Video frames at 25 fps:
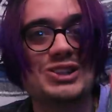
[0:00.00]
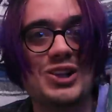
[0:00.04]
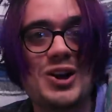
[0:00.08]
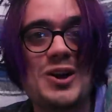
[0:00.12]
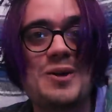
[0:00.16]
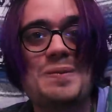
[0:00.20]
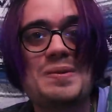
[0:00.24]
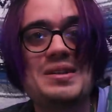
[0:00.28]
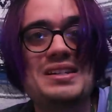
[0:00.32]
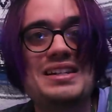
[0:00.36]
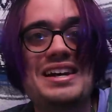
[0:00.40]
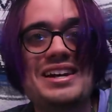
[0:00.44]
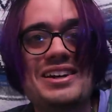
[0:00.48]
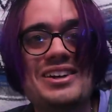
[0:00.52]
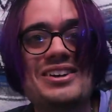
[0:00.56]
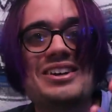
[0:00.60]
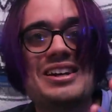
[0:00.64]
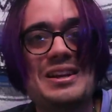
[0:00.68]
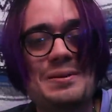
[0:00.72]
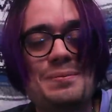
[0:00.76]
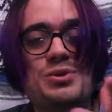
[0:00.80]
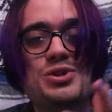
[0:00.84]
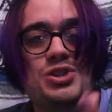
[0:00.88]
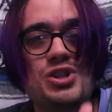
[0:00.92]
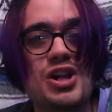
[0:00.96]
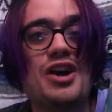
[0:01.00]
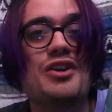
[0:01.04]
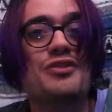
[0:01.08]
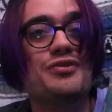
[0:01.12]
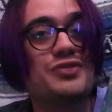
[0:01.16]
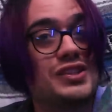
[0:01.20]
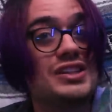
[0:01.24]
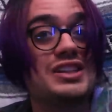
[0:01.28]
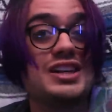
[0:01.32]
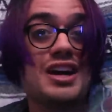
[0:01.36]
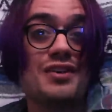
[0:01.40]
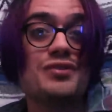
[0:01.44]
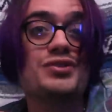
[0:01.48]
Terminator himself,
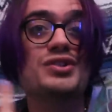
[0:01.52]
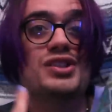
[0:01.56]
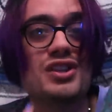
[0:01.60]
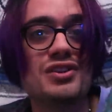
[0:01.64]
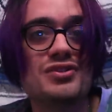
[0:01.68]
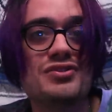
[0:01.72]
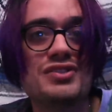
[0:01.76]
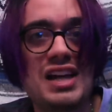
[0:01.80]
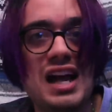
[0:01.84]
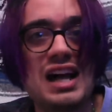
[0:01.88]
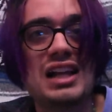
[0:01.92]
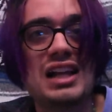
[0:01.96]
the governor of